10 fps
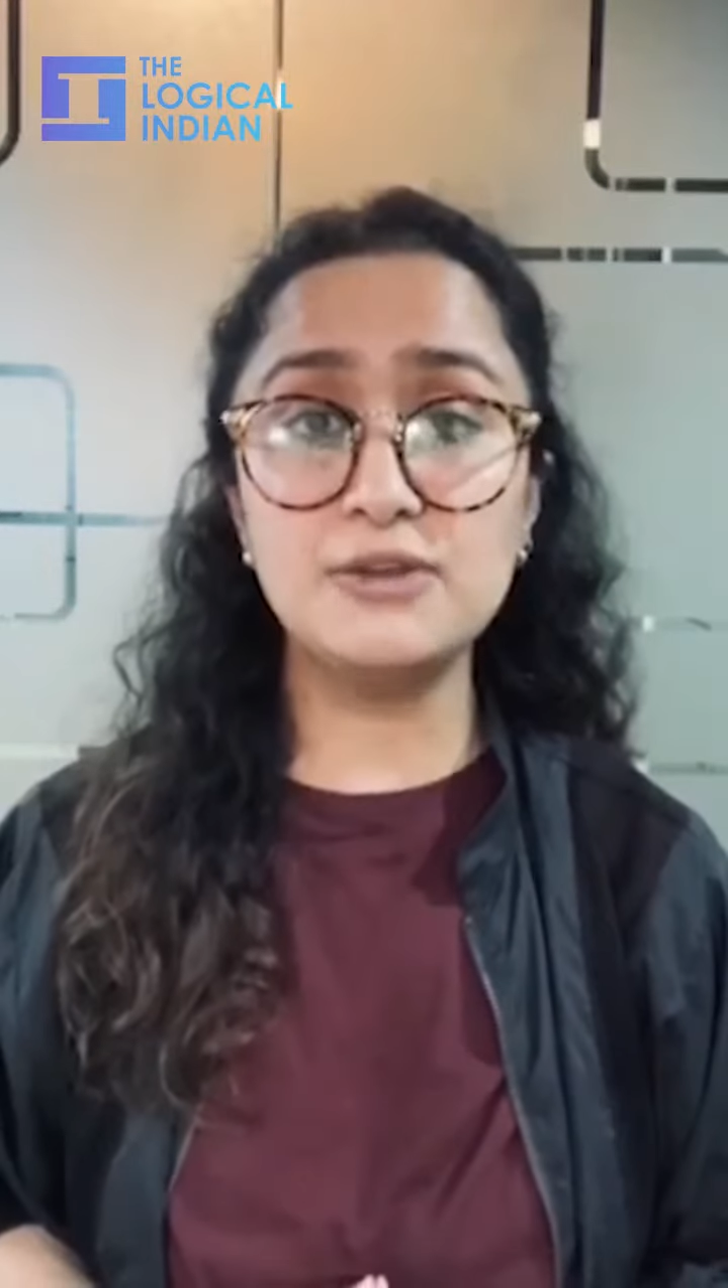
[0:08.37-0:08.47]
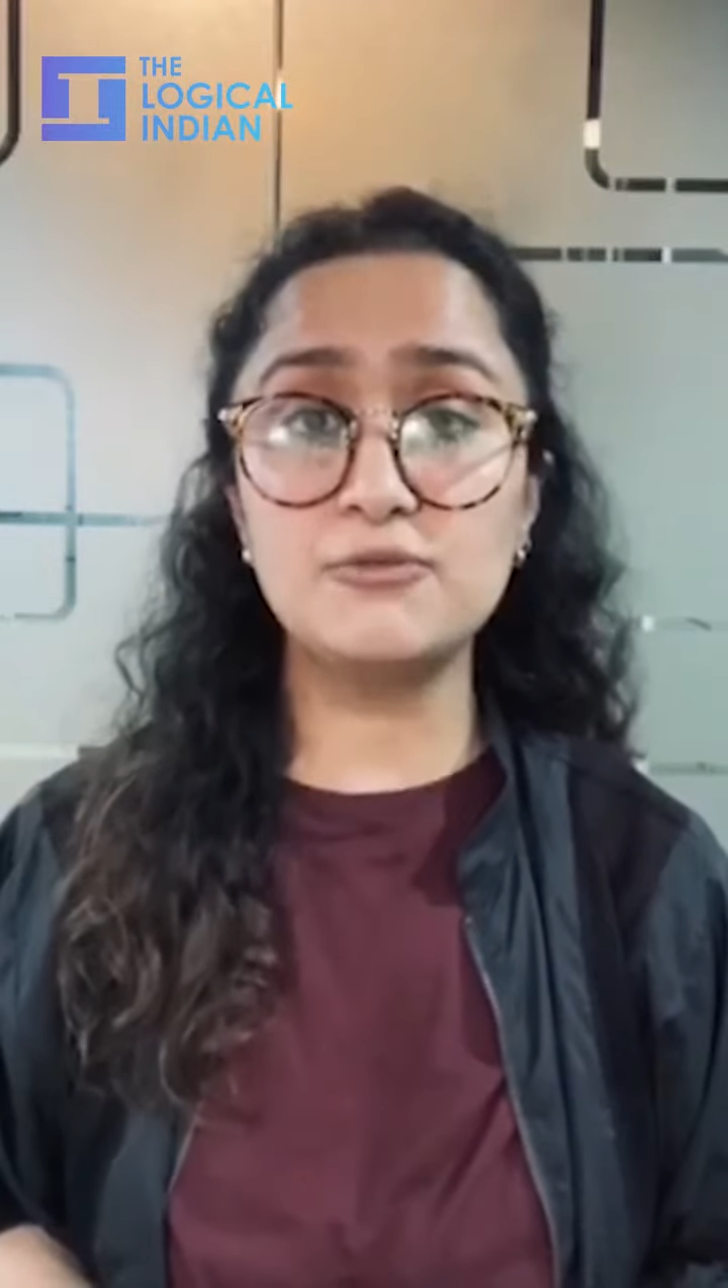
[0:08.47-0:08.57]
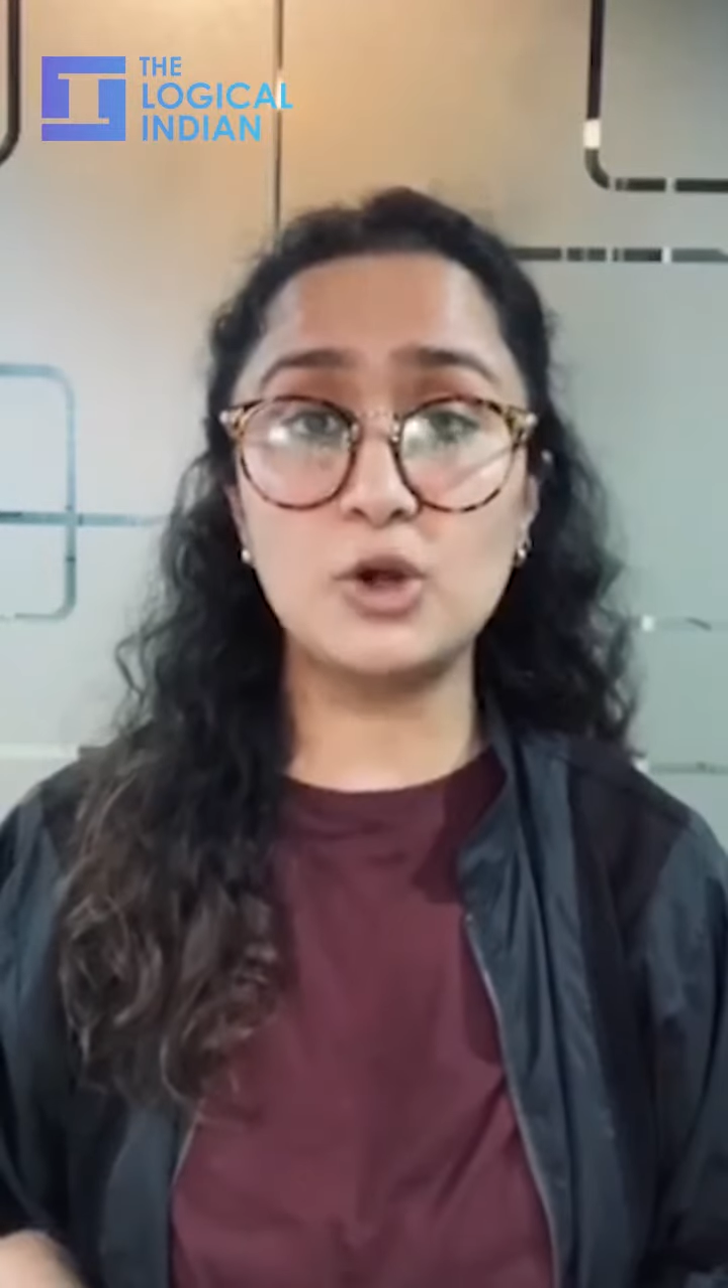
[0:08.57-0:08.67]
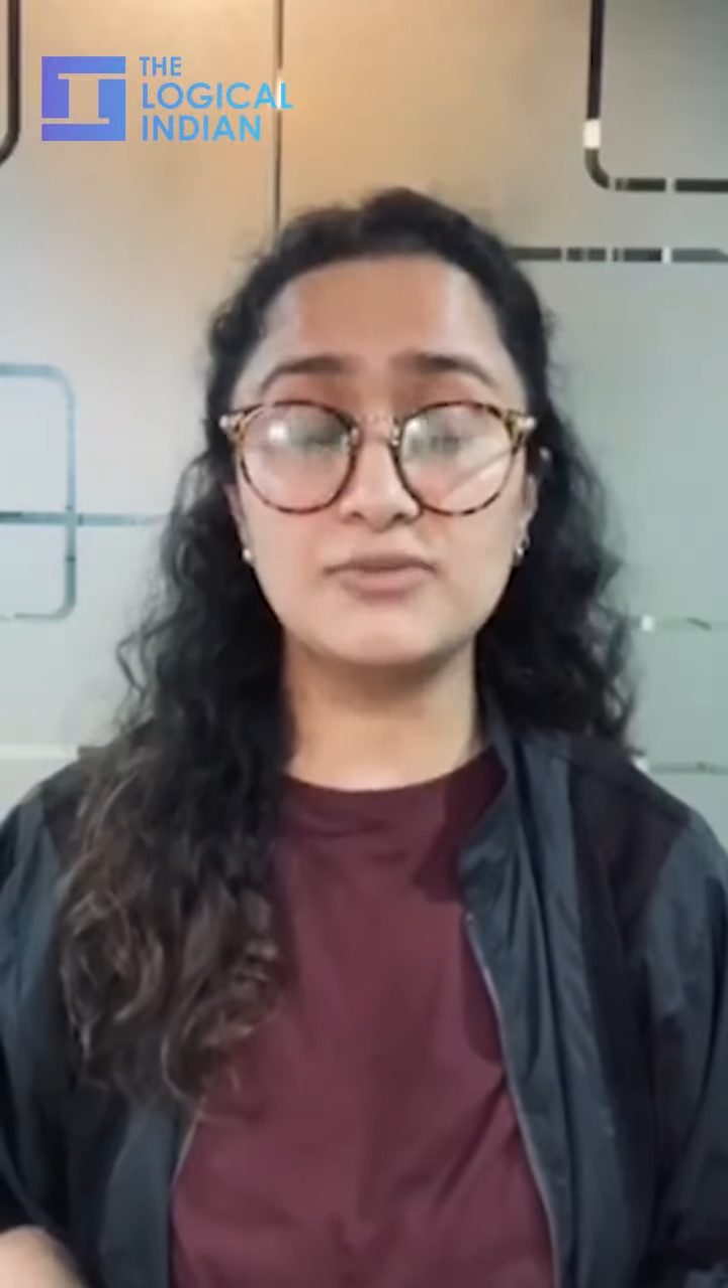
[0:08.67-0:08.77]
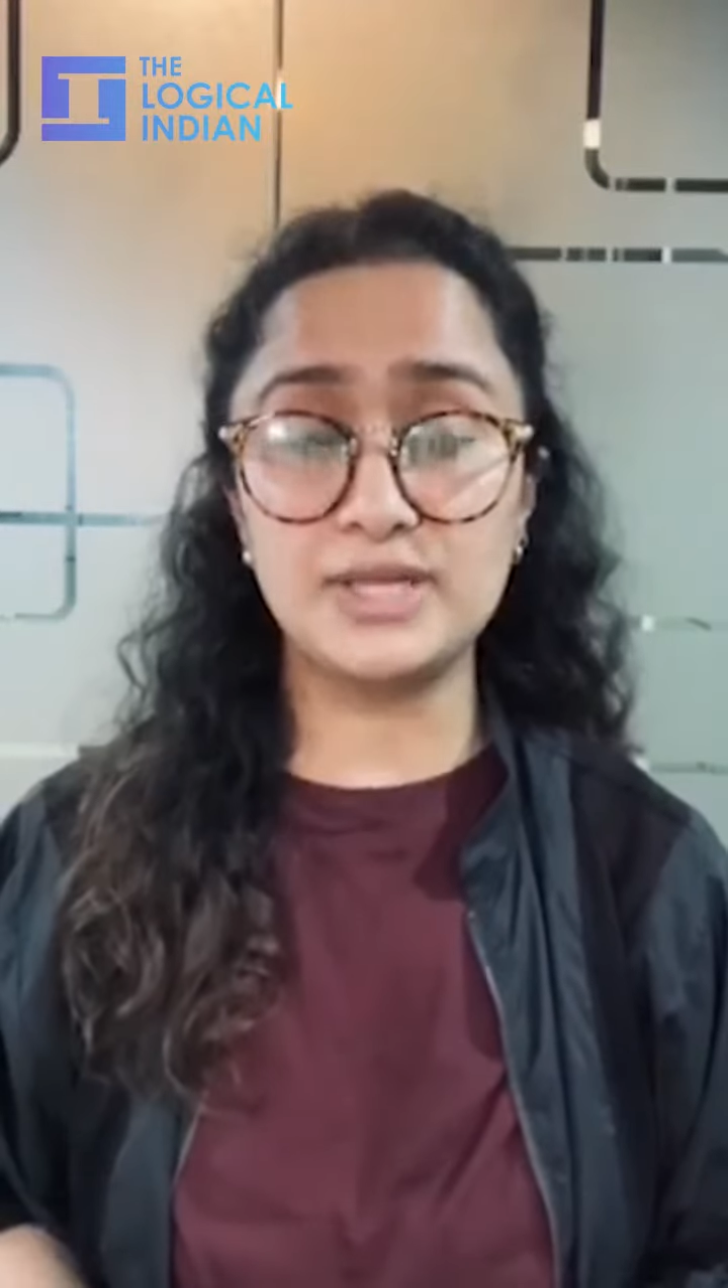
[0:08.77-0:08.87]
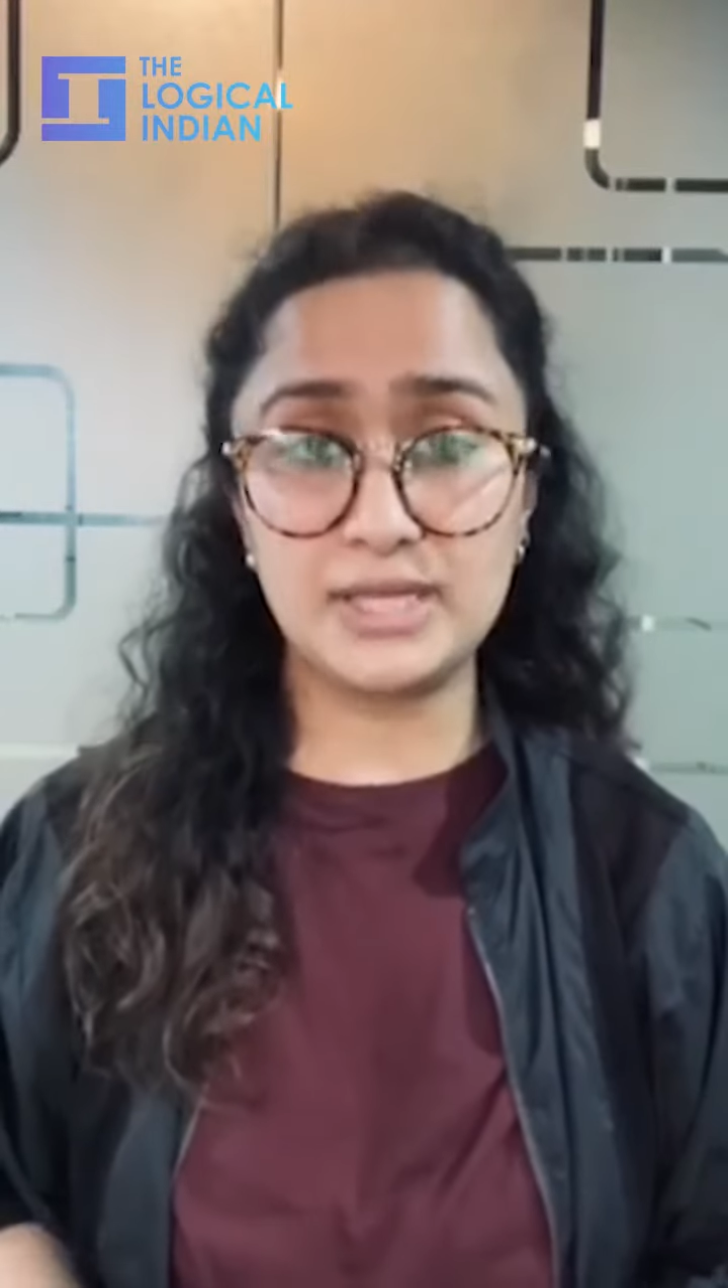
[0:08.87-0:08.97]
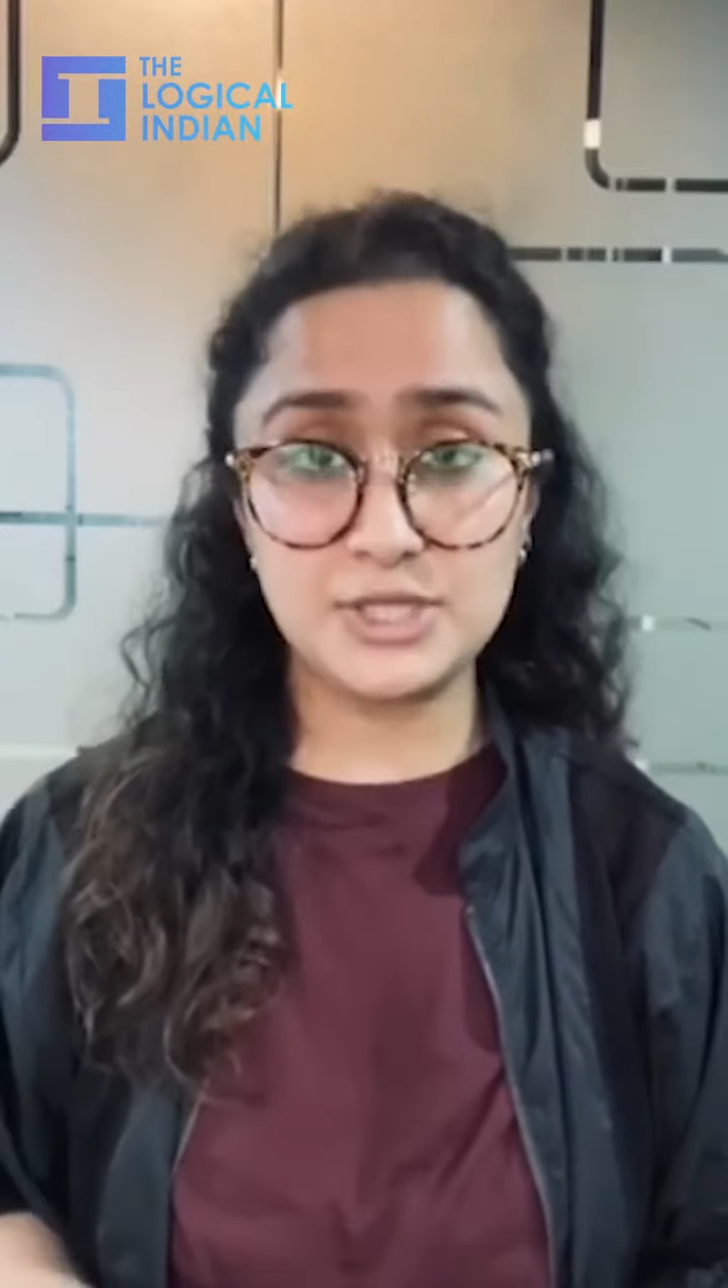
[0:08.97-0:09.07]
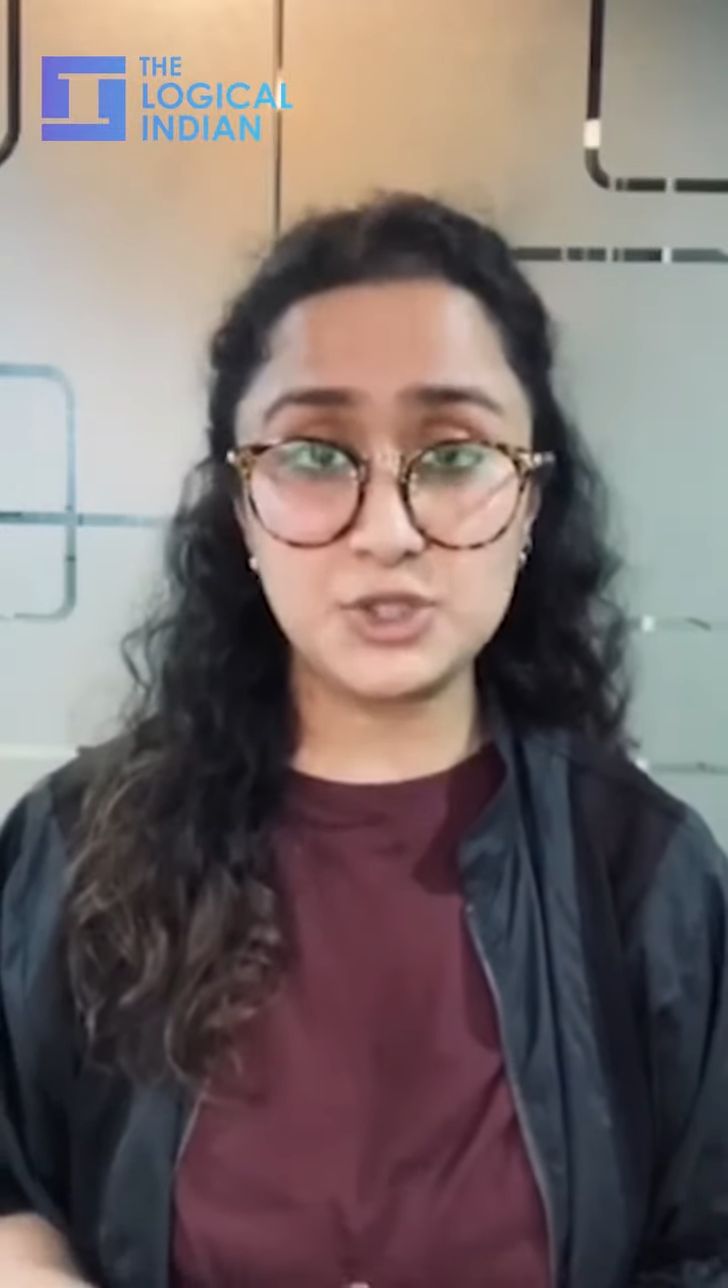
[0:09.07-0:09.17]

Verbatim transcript: involving